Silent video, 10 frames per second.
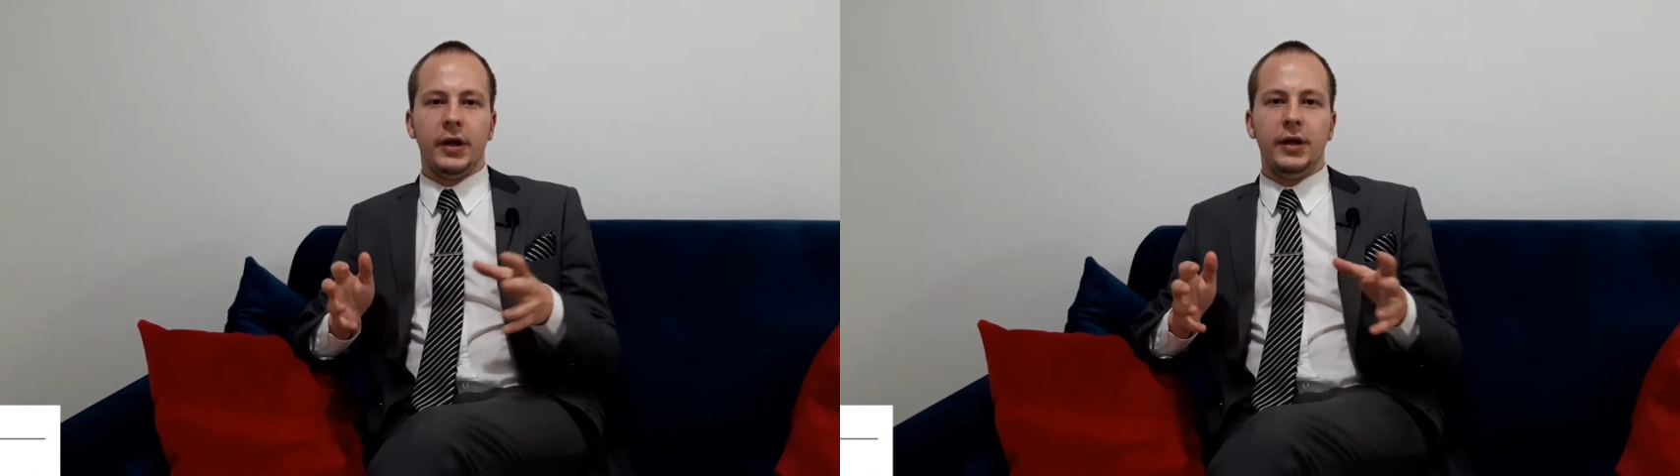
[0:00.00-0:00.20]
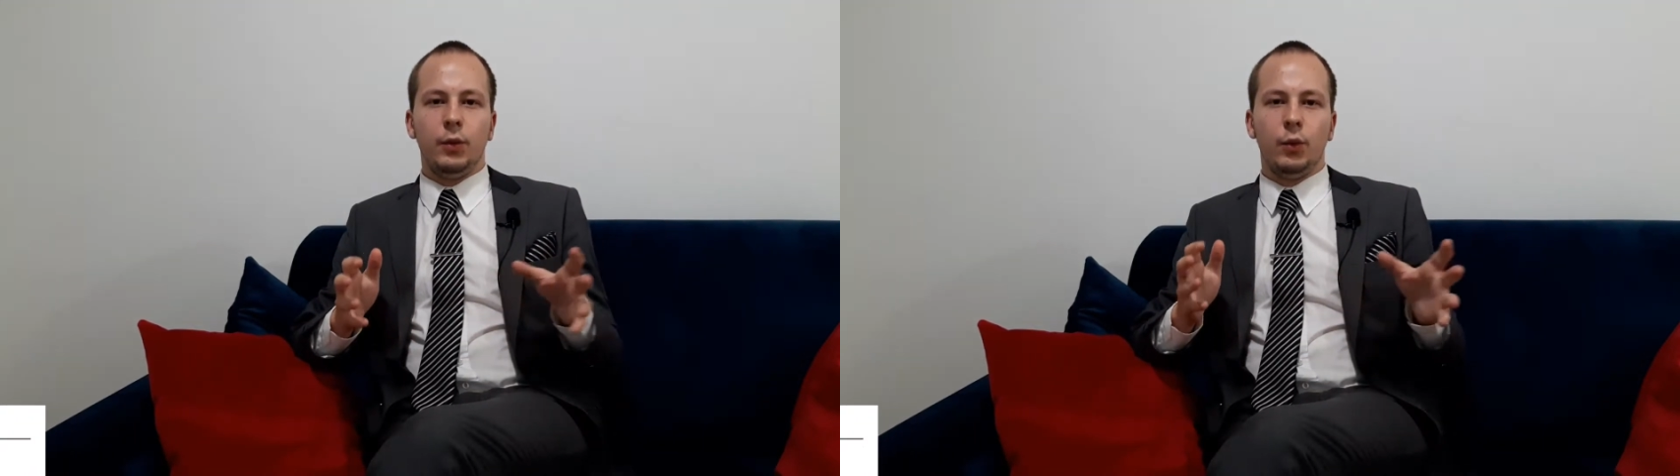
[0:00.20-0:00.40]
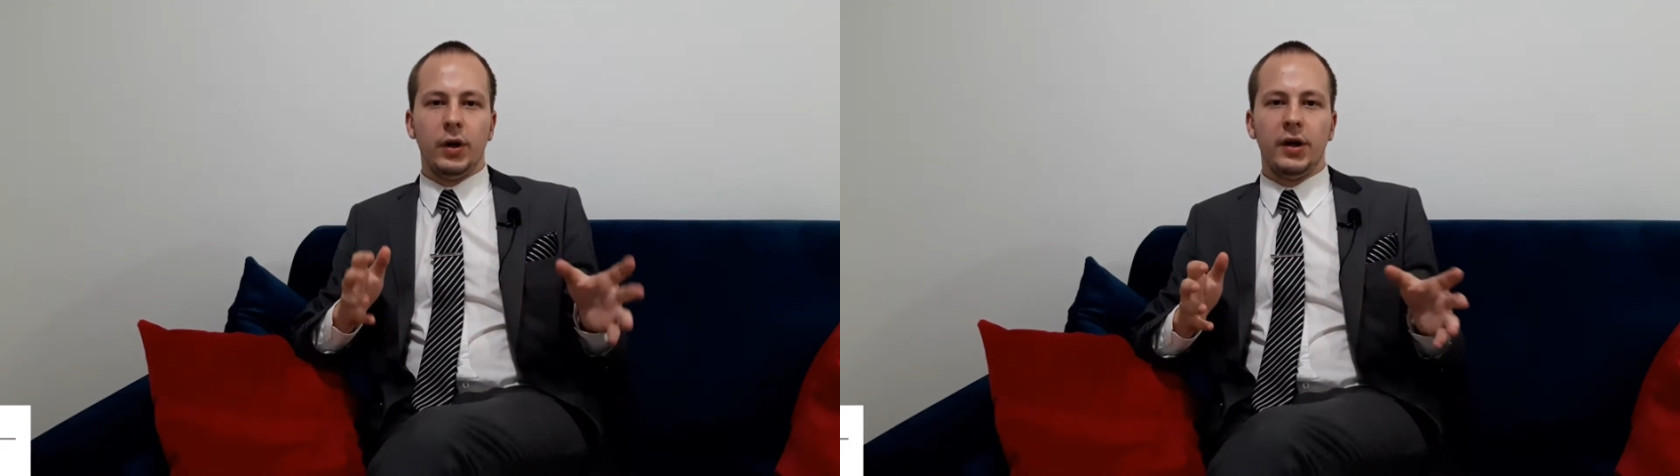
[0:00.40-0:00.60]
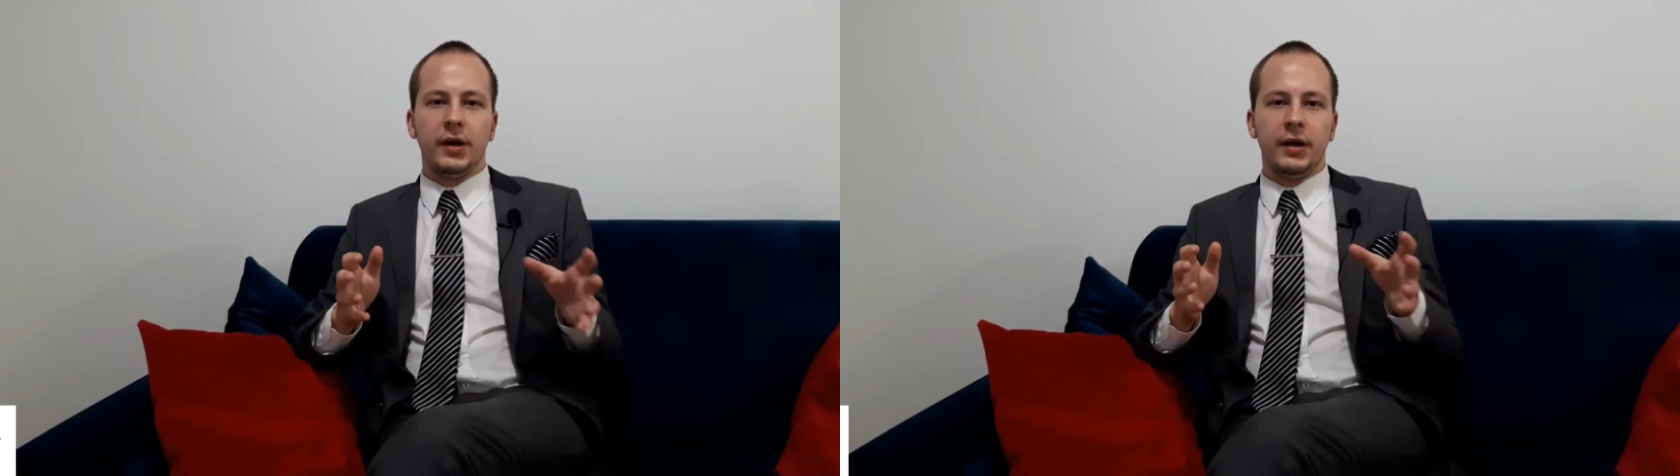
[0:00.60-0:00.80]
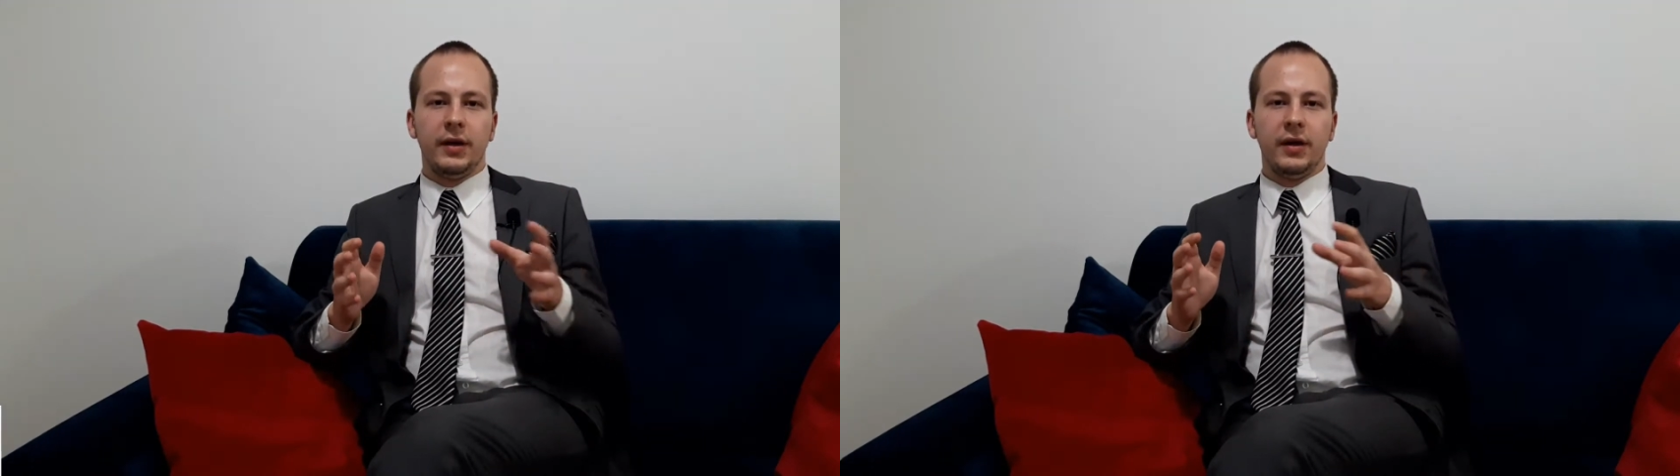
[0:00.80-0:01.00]
a
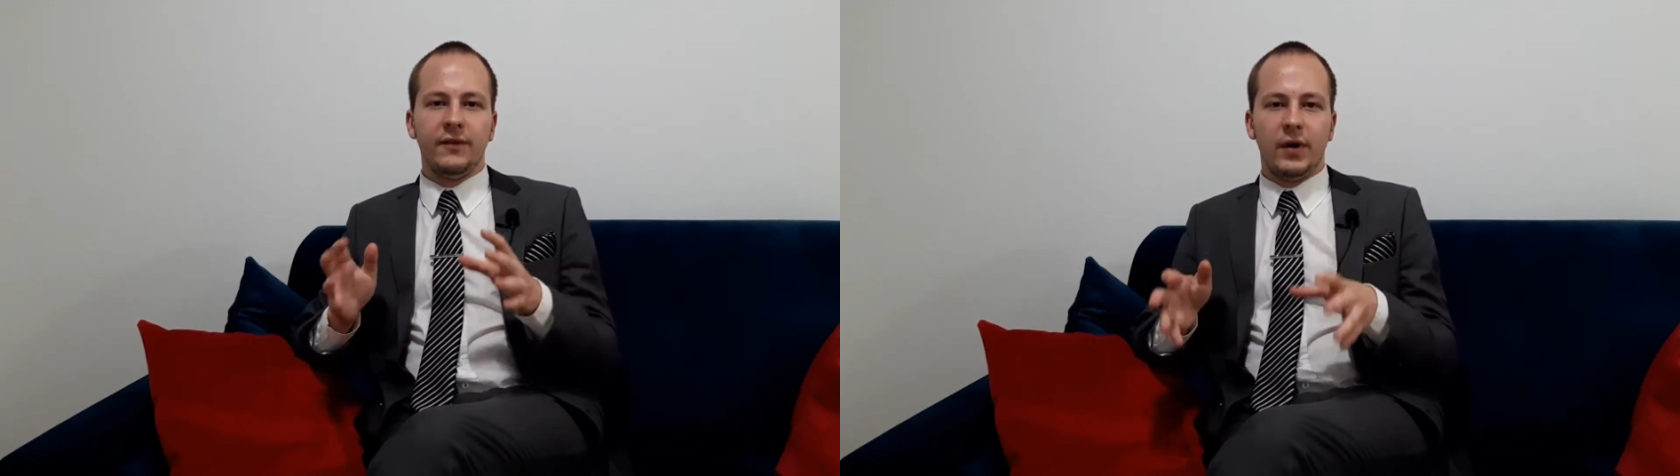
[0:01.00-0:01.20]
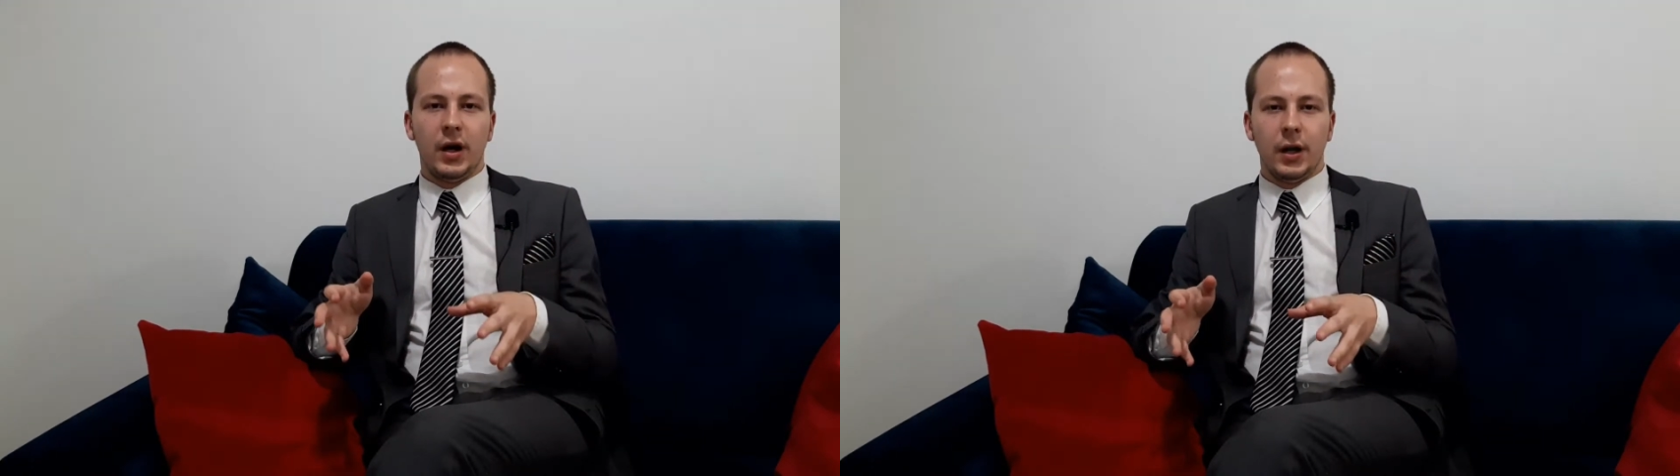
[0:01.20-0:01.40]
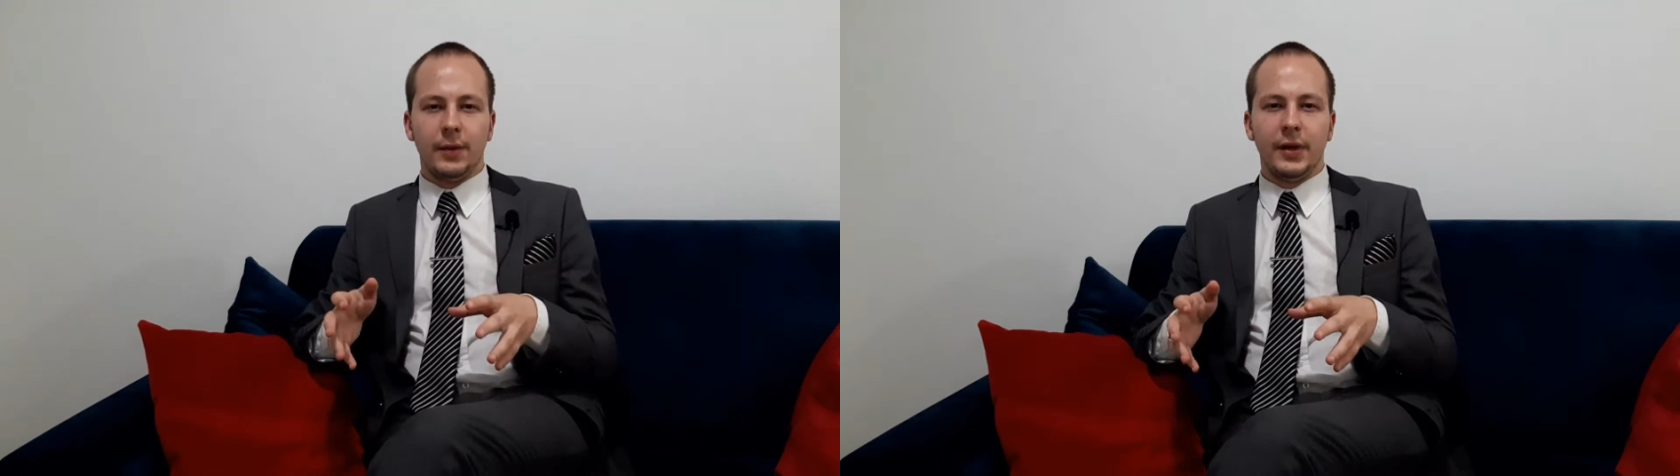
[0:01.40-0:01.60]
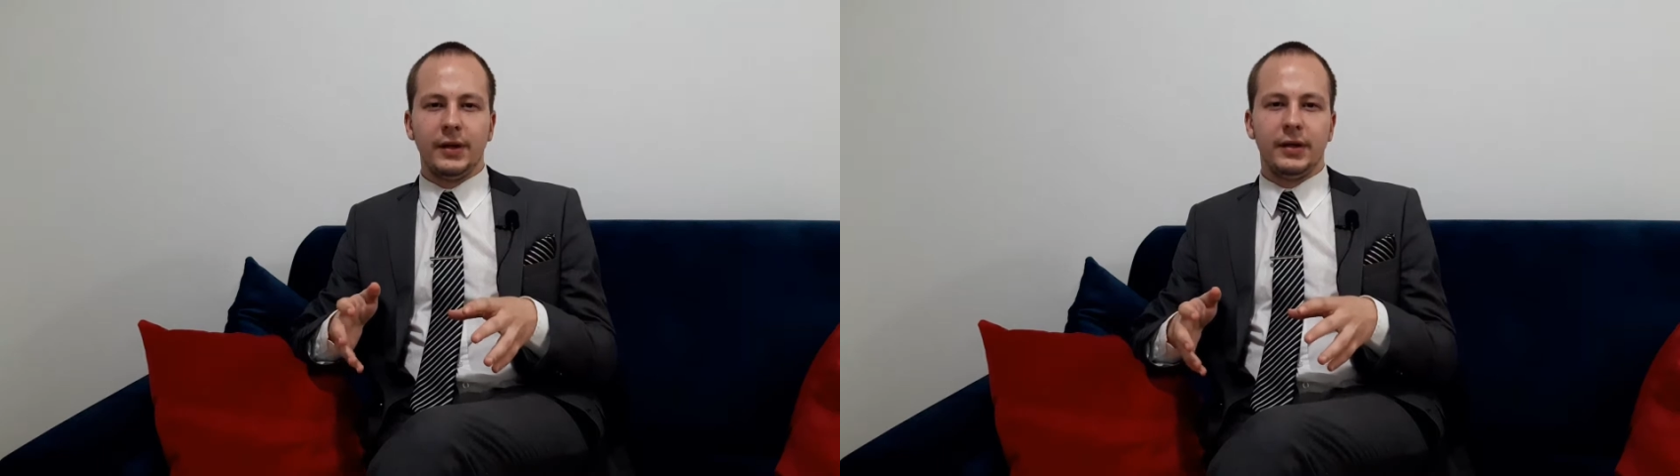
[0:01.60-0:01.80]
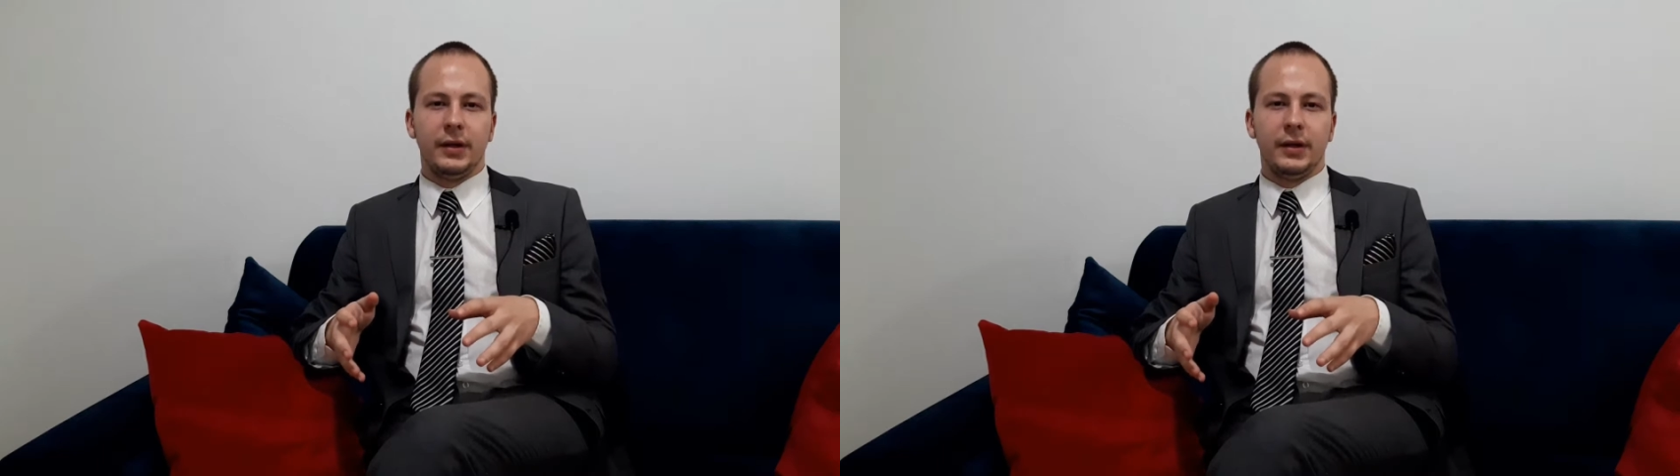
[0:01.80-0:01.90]
working environment.